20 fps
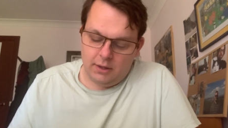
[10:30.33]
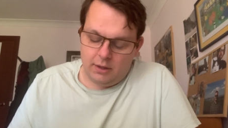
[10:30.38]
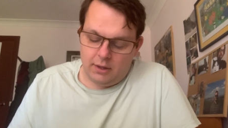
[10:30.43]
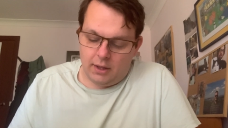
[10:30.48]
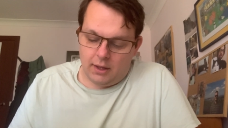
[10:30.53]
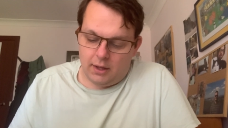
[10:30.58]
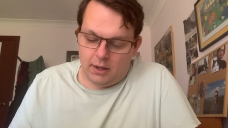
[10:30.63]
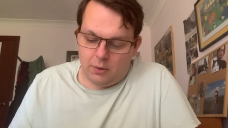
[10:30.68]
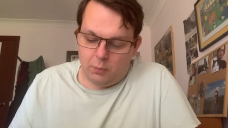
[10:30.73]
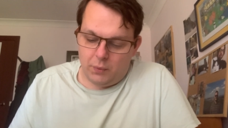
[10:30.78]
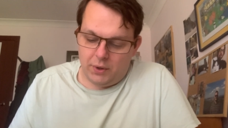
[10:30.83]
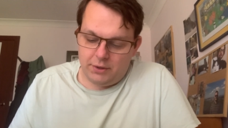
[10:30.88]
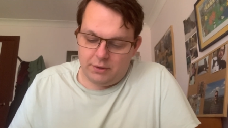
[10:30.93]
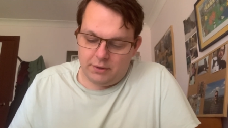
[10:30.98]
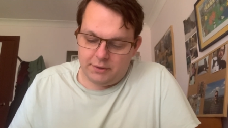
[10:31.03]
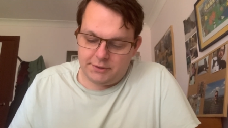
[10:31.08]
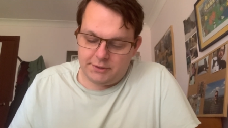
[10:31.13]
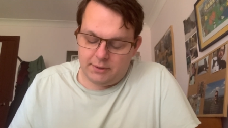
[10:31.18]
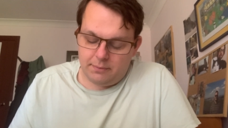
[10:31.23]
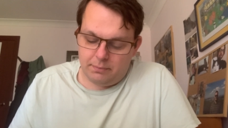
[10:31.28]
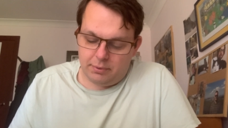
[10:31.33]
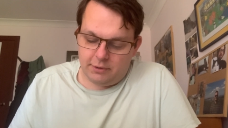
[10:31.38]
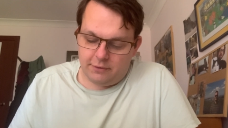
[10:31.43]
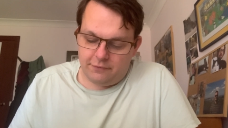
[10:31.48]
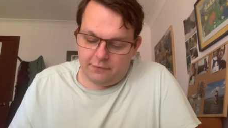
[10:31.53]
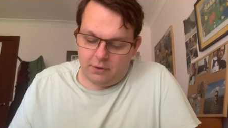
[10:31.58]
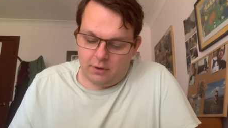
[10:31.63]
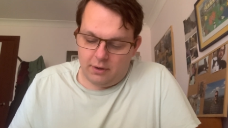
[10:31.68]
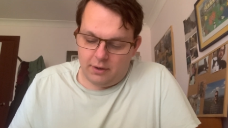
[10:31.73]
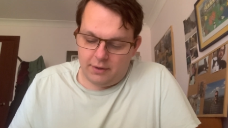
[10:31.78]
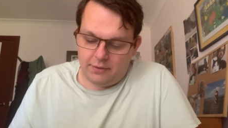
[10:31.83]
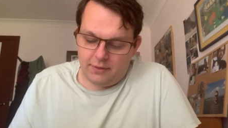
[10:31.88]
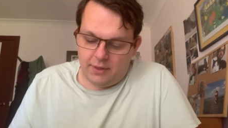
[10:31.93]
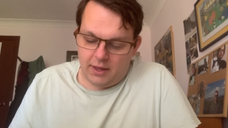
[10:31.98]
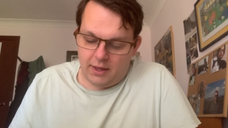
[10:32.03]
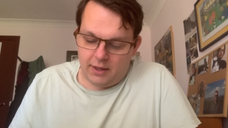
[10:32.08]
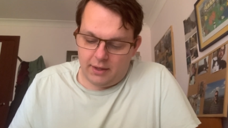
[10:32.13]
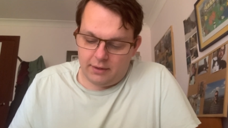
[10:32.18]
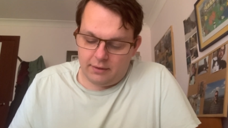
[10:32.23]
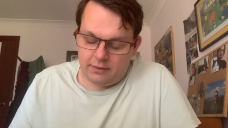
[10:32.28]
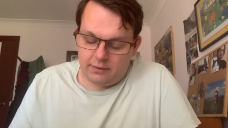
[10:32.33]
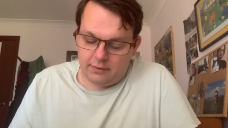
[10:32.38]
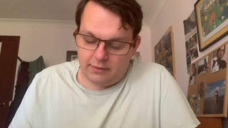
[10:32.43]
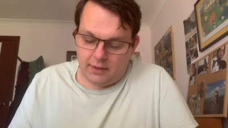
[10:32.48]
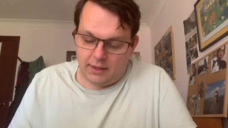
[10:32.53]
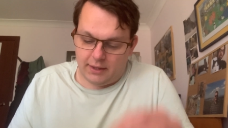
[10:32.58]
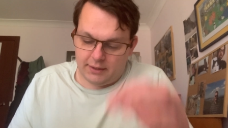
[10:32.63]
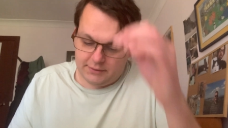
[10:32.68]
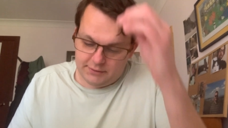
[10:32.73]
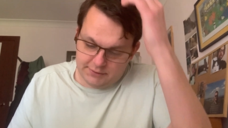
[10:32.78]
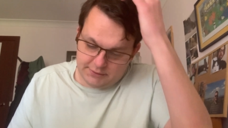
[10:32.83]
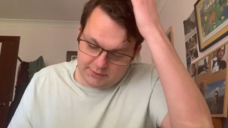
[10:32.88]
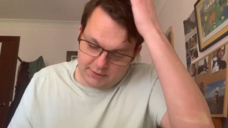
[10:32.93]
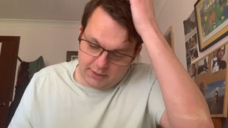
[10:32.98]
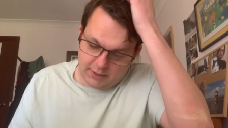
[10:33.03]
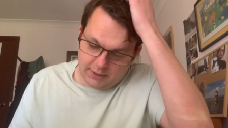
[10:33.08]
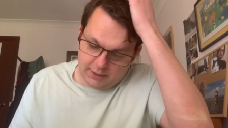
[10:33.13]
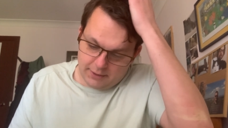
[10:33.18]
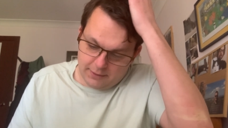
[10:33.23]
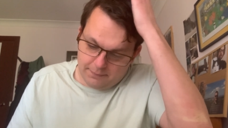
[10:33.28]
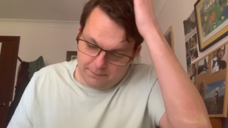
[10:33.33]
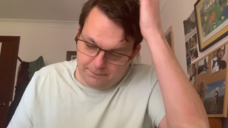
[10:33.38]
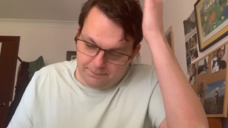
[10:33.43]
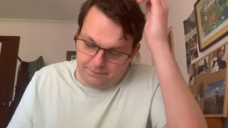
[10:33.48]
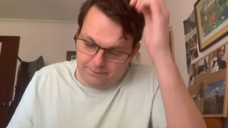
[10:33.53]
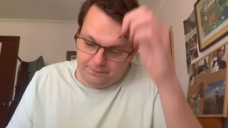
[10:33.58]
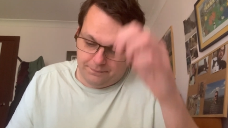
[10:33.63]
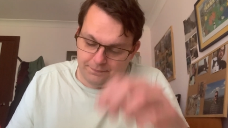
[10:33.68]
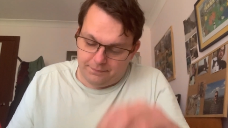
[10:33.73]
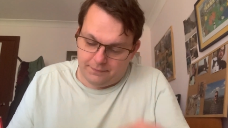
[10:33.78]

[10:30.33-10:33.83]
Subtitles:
When you simplify that, that's going